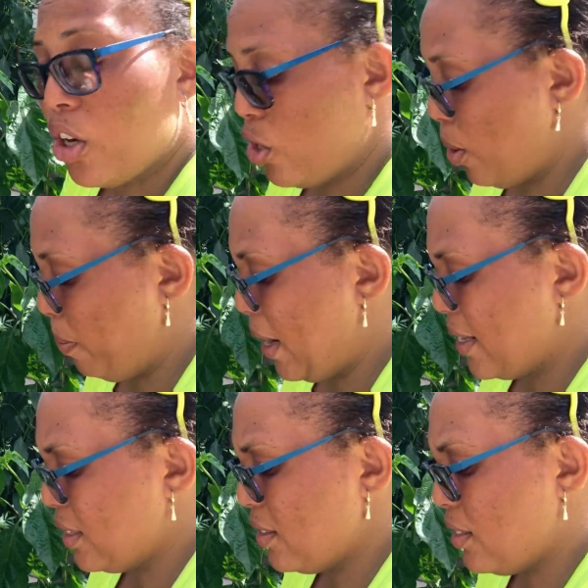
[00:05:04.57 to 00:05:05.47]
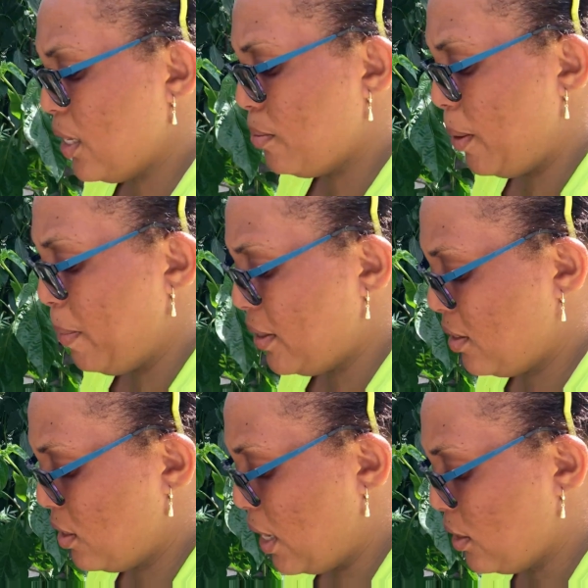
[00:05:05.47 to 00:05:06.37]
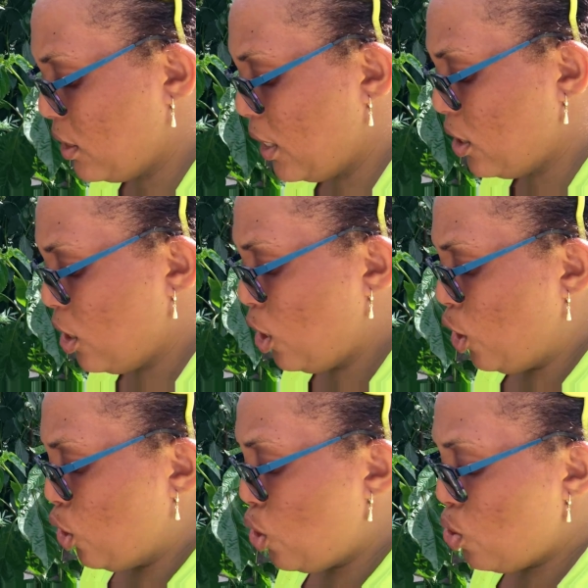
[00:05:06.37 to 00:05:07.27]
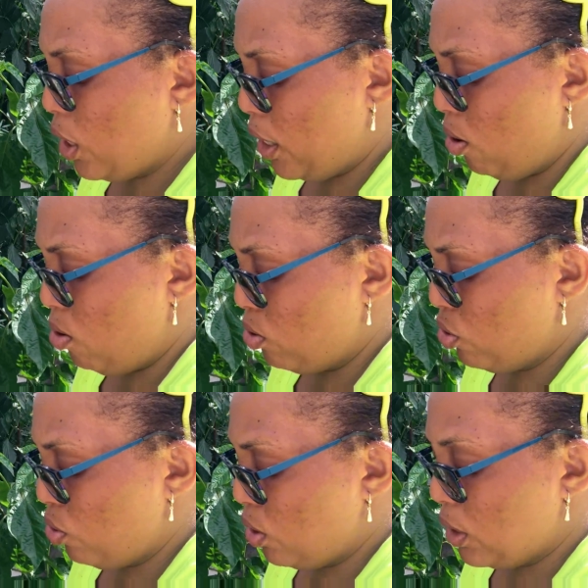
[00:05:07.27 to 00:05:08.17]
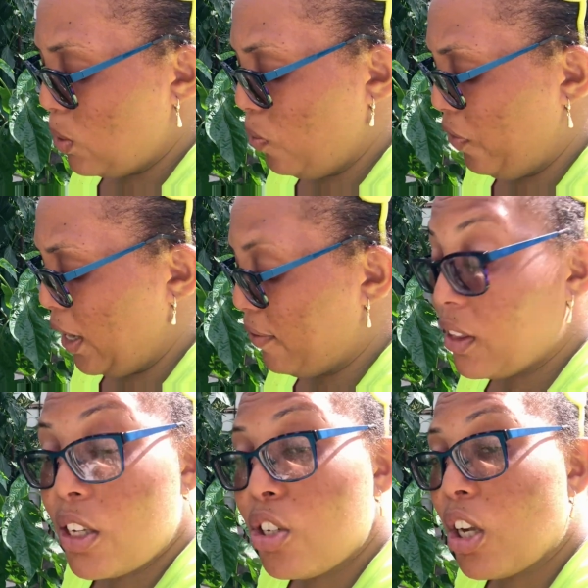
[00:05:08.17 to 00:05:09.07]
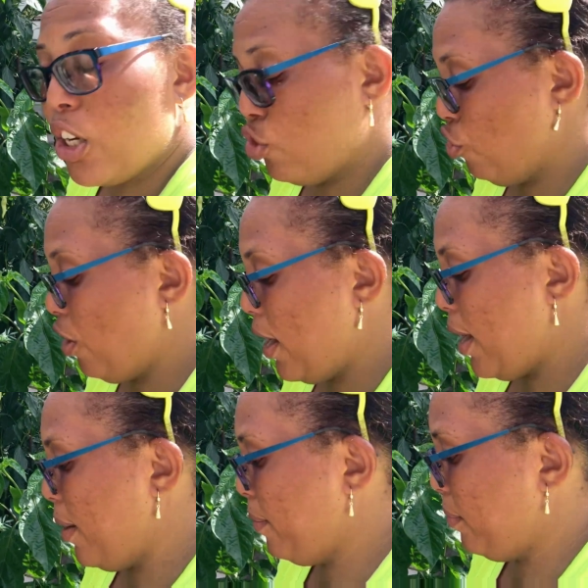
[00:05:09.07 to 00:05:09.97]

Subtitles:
on your plant that seems a bit stunted, you can also give this a try